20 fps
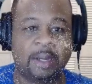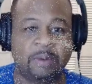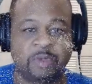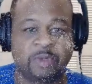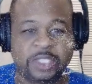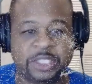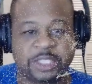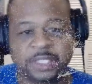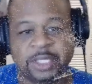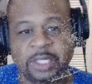
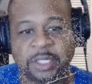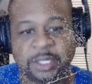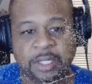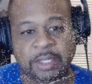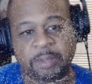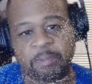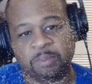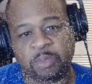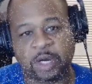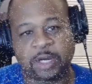which
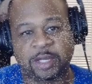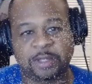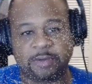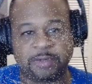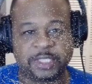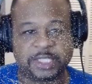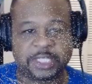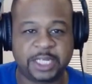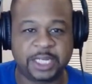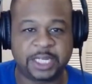part of the
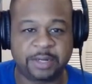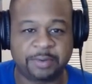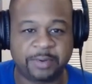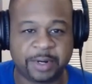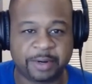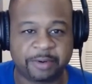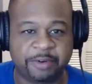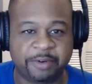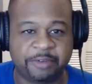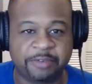reason he didn't
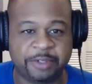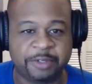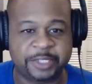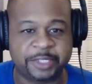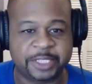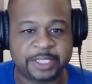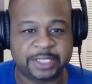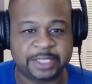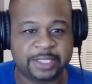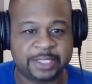want to review
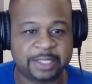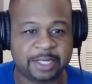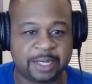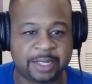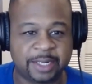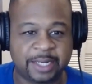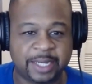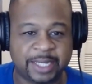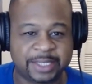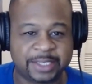is because he
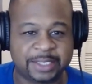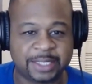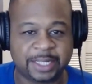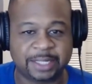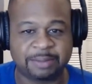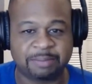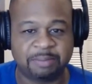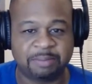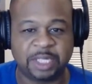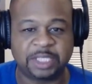saw it, I guess,
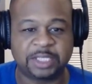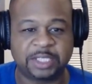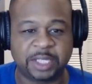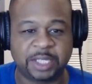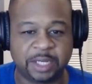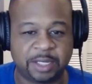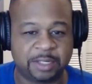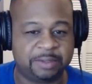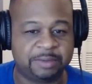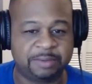like months
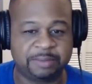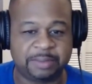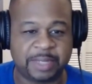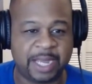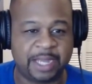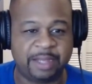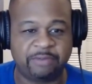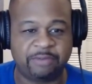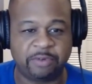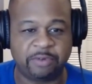ago.
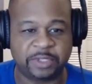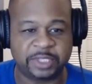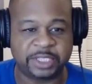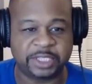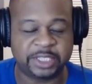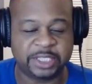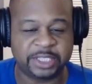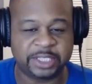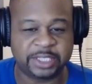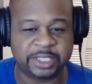I
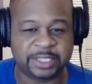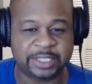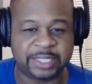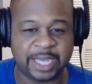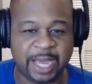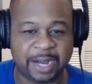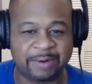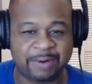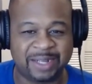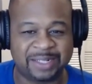unfortunately just
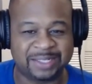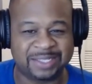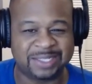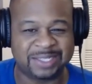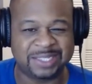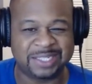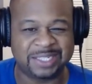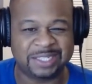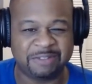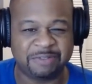got around to
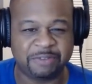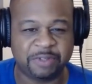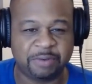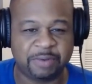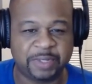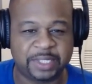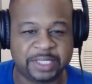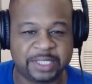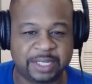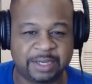seeing it a
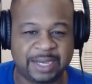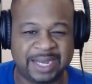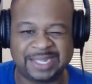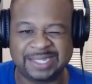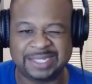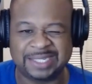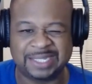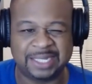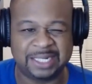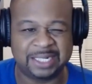few weeks ago. I
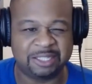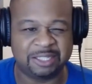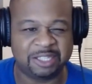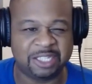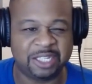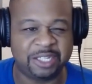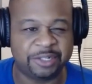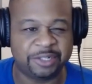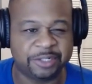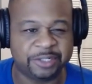didn't see it in
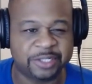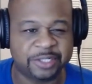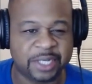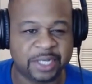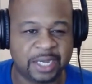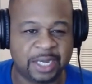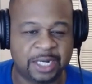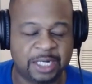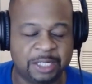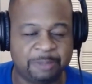theaters.
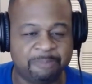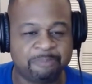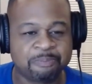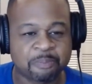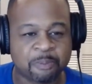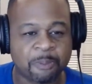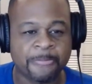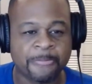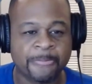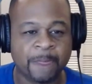
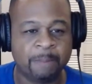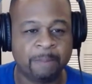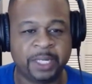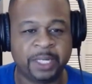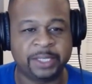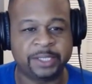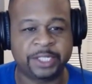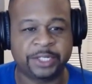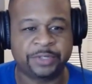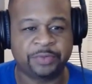
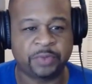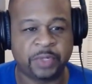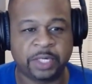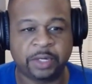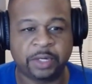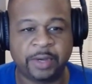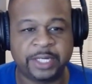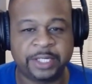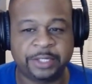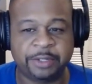But just wanted
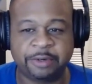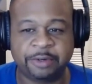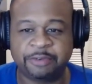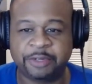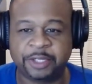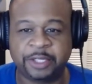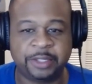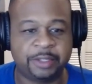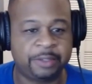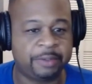to go ahead and do a
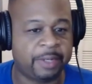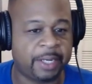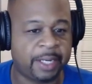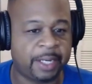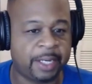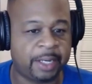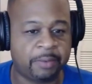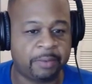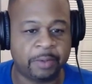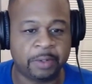review
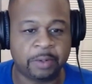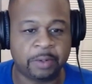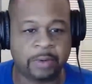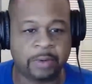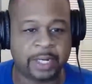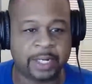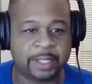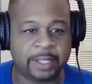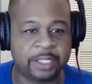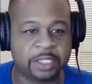real
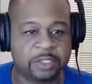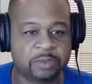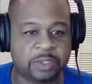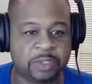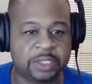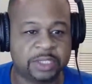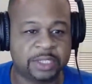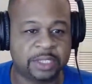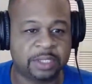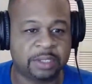quick on this
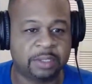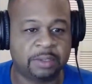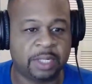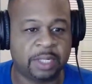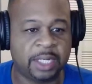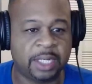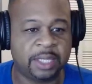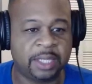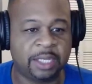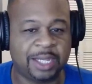one.
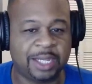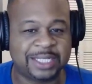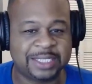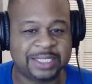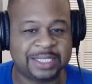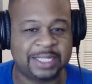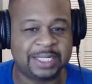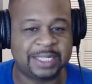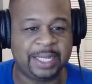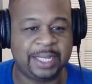So The
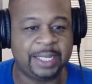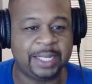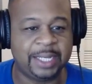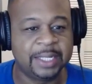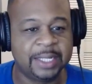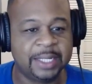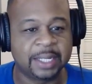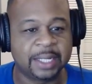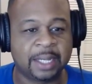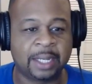Lost City
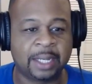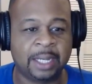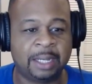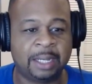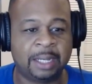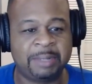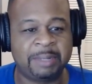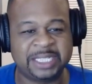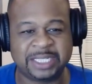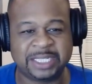
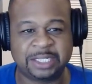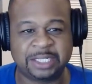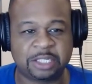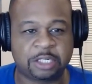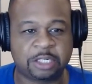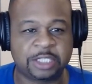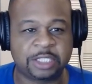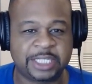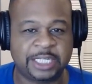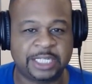basically
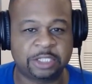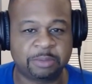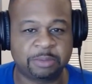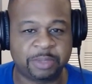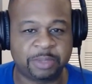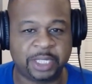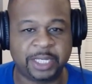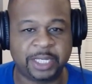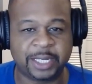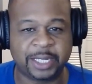stars Sandra
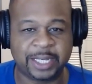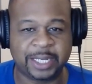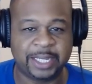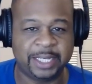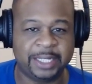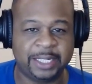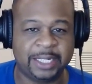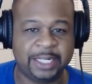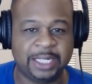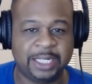Bullock
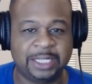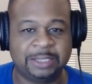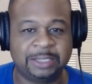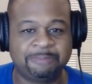and